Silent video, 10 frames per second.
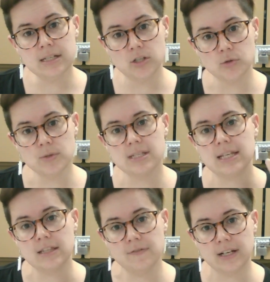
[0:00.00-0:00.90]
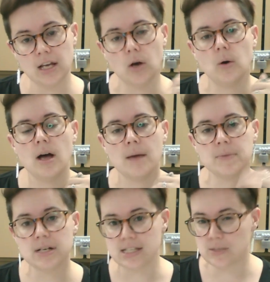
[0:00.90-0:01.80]
use in the video, I'm
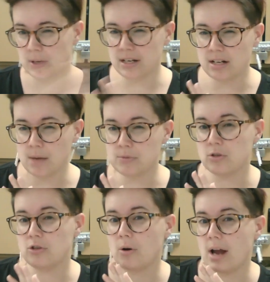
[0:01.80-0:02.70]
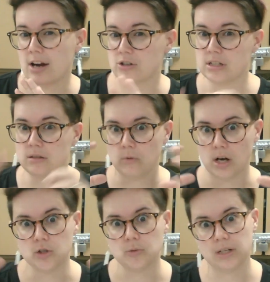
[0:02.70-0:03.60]
gonna speed it up so you don't actually
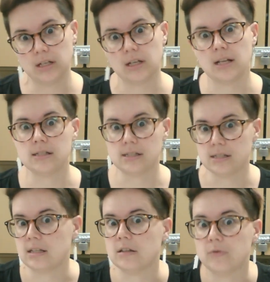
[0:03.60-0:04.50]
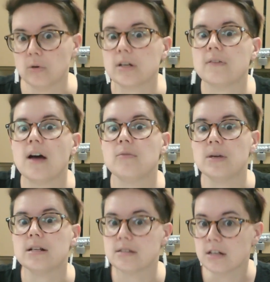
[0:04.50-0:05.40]
watch me and see the 45
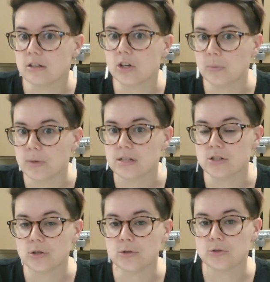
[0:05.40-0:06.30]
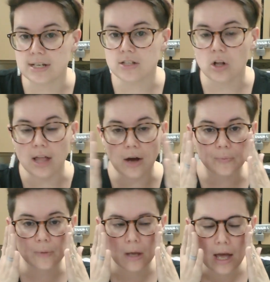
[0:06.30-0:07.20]
minutes that it took me to trace it all out.
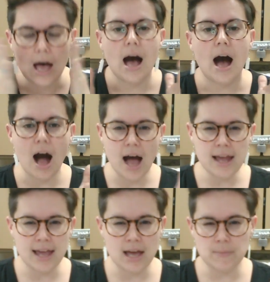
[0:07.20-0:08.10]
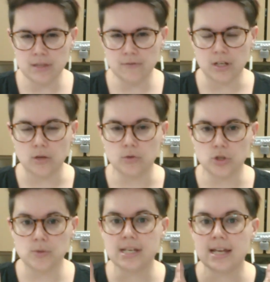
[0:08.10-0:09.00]
I am in the video
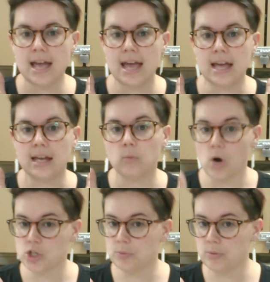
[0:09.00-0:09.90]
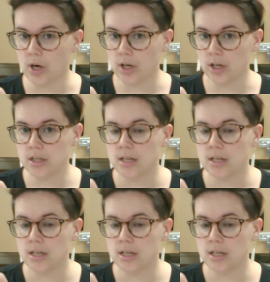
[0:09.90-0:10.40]
using a washable marker,